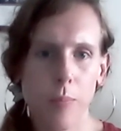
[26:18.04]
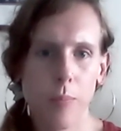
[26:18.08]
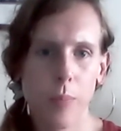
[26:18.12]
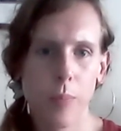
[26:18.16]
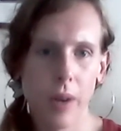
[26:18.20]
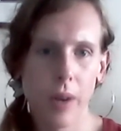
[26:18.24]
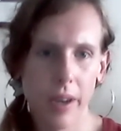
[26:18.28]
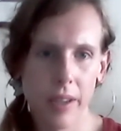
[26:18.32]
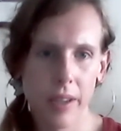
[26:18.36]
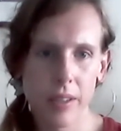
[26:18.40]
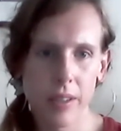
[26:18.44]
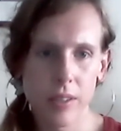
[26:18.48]

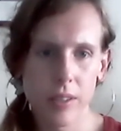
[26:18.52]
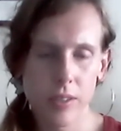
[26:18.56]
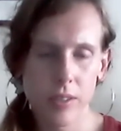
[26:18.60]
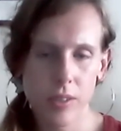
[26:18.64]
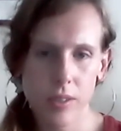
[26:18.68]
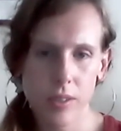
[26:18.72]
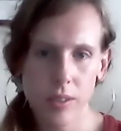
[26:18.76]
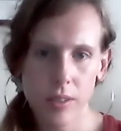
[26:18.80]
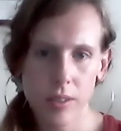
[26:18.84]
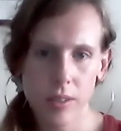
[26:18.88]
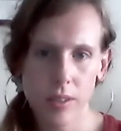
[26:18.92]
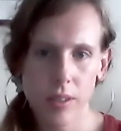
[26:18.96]
But
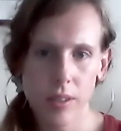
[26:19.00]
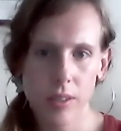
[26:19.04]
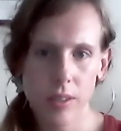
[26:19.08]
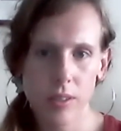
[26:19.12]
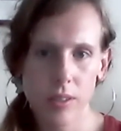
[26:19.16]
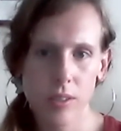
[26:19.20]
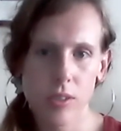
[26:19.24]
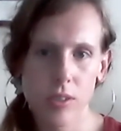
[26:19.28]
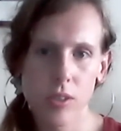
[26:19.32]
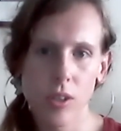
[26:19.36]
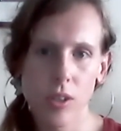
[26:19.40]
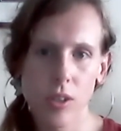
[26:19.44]

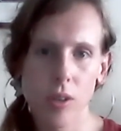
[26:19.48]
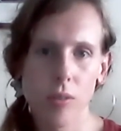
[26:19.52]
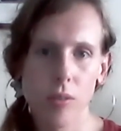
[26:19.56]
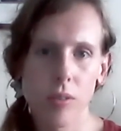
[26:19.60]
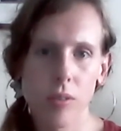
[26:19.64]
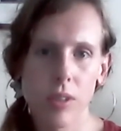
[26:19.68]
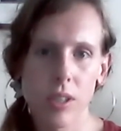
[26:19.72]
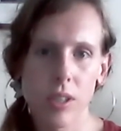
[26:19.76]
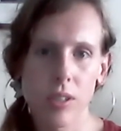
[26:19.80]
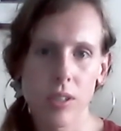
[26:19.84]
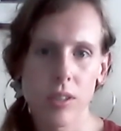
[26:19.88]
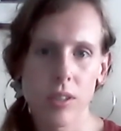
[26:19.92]
so
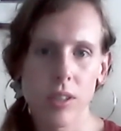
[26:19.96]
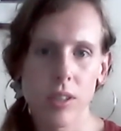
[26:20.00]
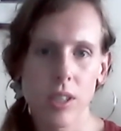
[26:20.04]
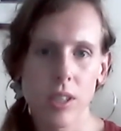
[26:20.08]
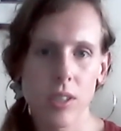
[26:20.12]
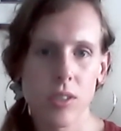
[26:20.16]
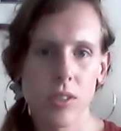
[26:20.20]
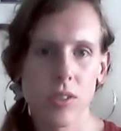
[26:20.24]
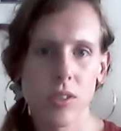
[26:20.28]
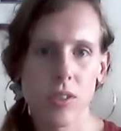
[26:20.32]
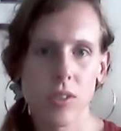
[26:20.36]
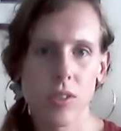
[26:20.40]

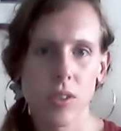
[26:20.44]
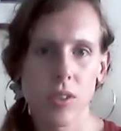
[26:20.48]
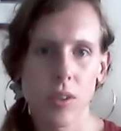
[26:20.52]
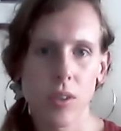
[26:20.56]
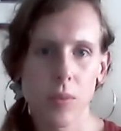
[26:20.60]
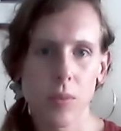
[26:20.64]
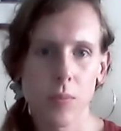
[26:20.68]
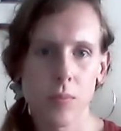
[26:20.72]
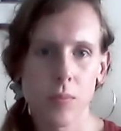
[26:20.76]
this